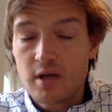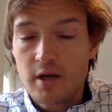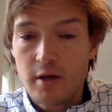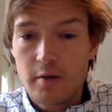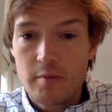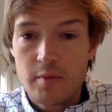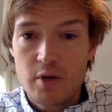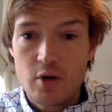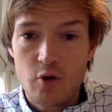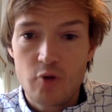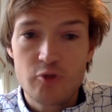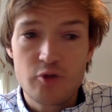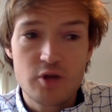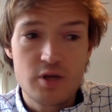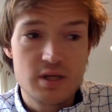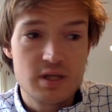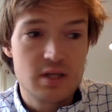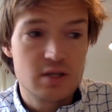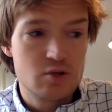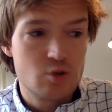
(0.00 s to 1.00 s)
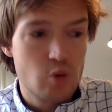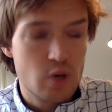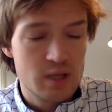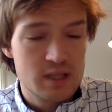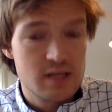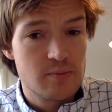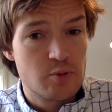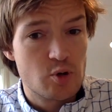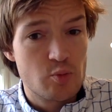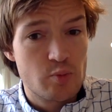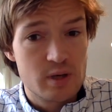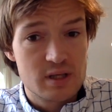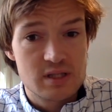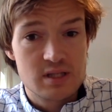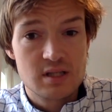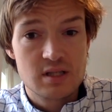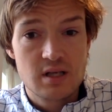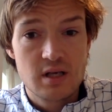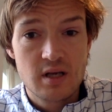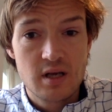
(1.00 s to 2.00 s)
And often quite typical
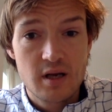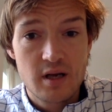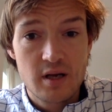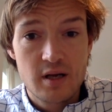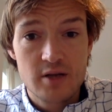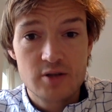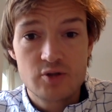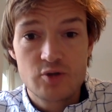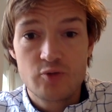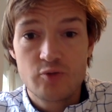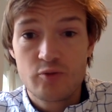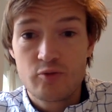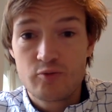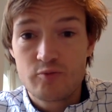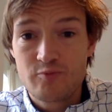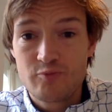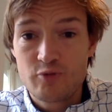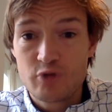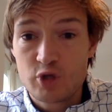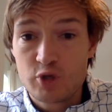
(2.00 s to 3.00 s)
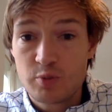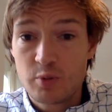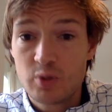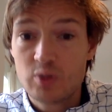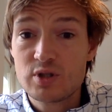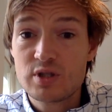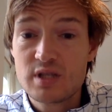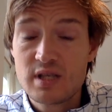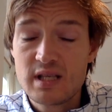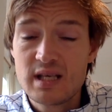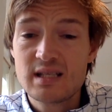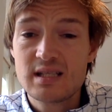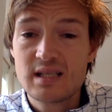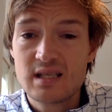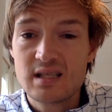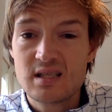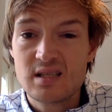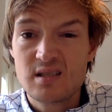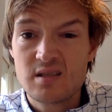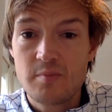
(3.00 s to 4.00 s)
present sort of response to this
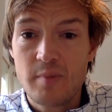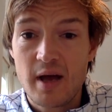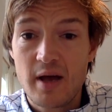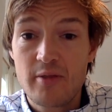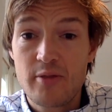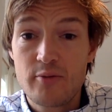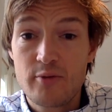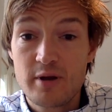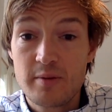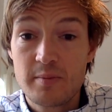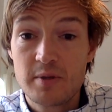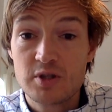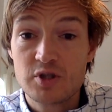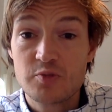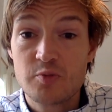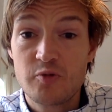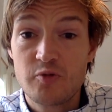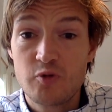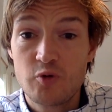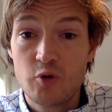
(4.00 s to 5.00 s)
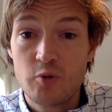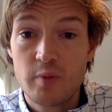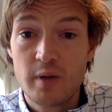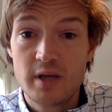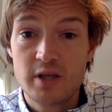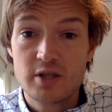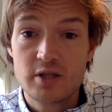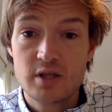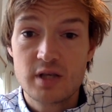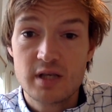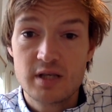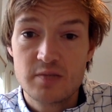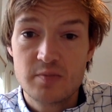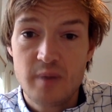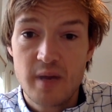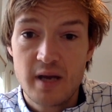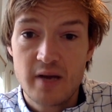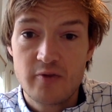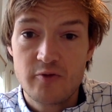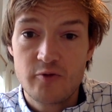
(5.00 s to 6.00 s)
is it's about 3 months before a patient is
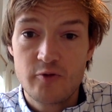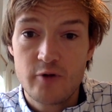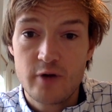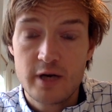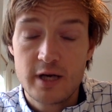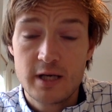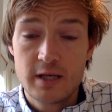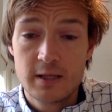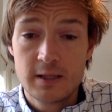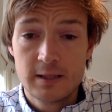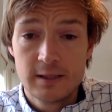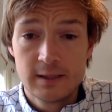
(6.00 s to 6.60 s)
pain-free.